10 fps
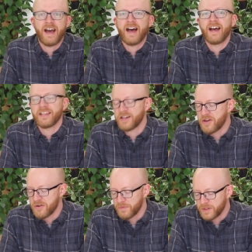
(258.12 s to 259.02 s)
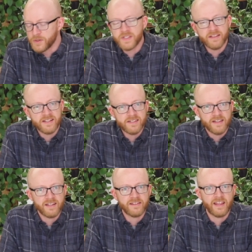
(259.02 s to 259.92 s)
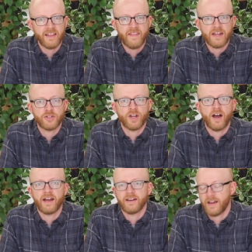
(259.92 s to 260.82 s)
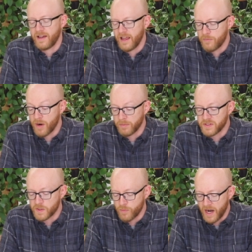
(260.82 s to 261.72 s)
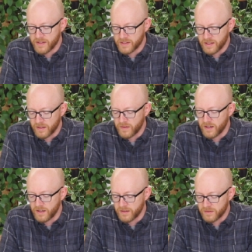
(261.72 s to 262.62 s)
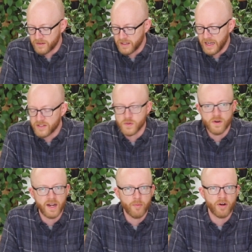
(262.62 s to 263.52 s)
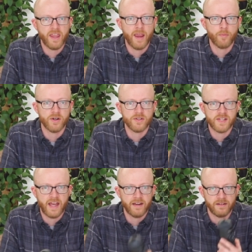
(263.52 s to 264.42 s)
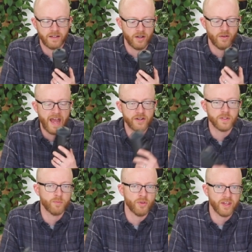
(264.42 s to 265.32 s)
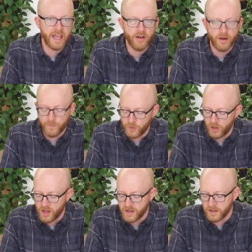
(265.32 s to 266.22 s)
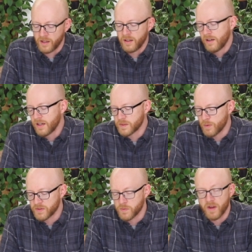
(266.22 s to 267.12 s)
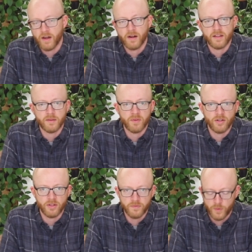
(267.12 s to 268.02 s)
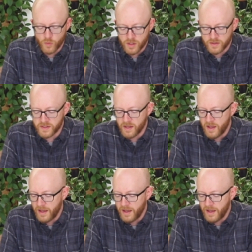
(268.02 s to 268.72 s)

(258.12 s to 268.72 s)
uh, you know, using this thing to get that shot uh, and probably surprising the next door neighbor campers at, you know, actually pulling out a full on espresso maker in the middle of the woods